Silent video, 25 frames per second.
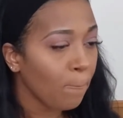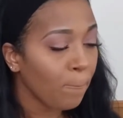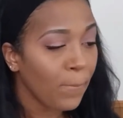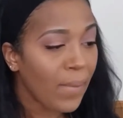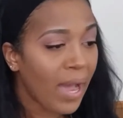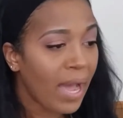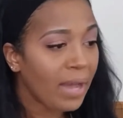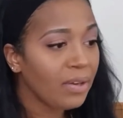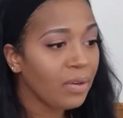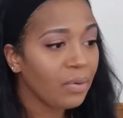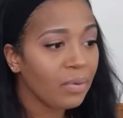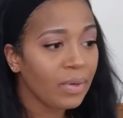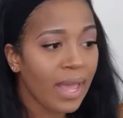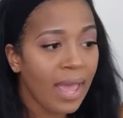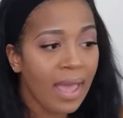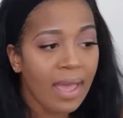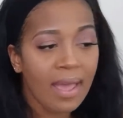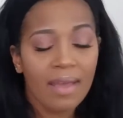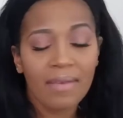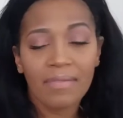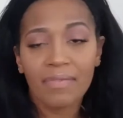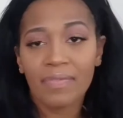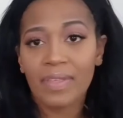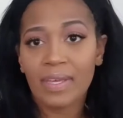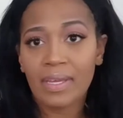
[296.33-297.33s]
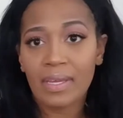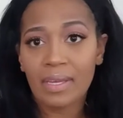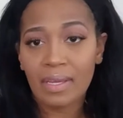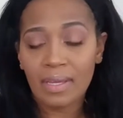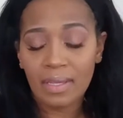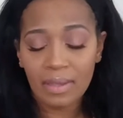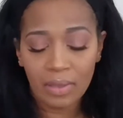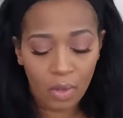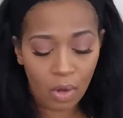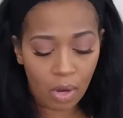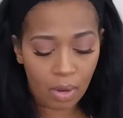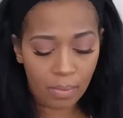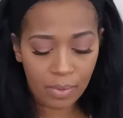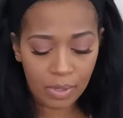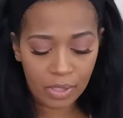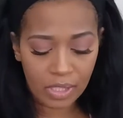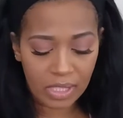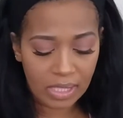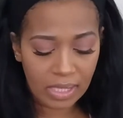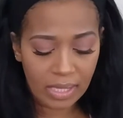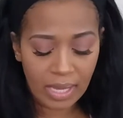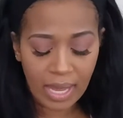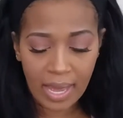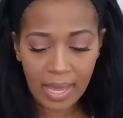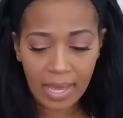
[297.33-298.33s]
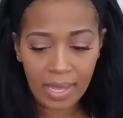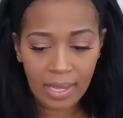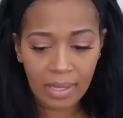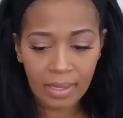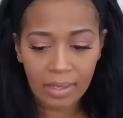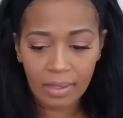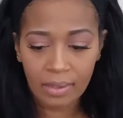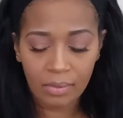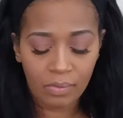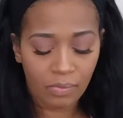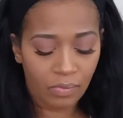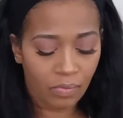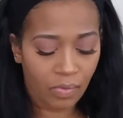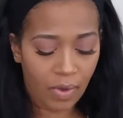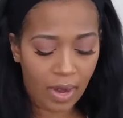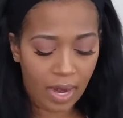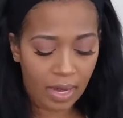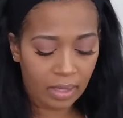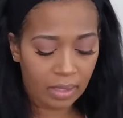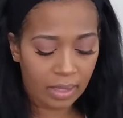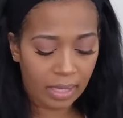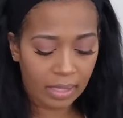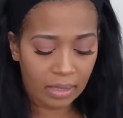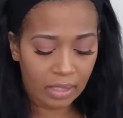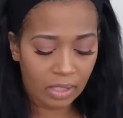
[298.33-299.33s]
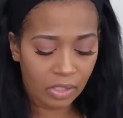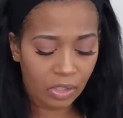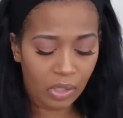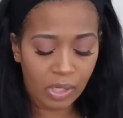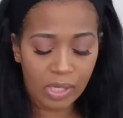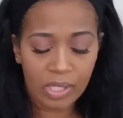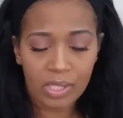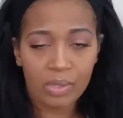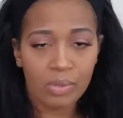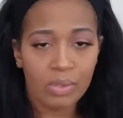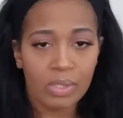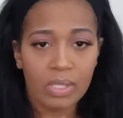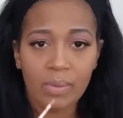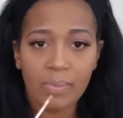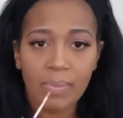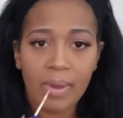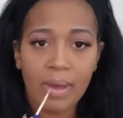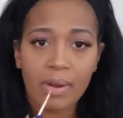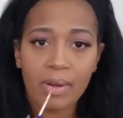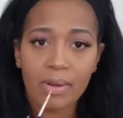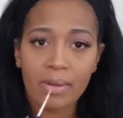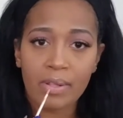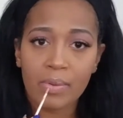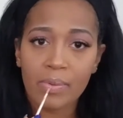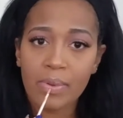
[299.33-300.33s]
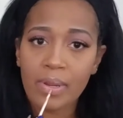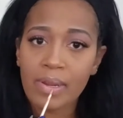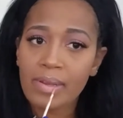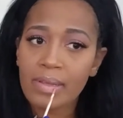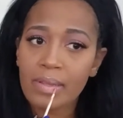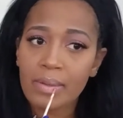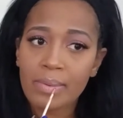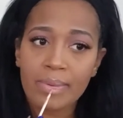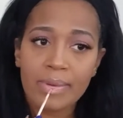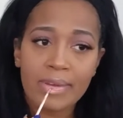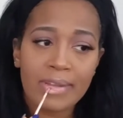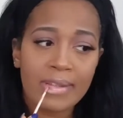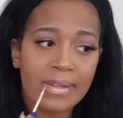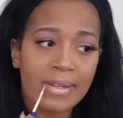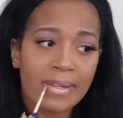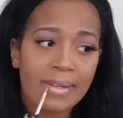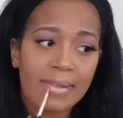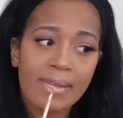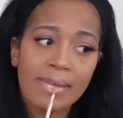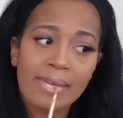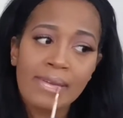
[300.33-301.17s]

I don't have the Laura Mercier, right, like the translucent powder, the regular one.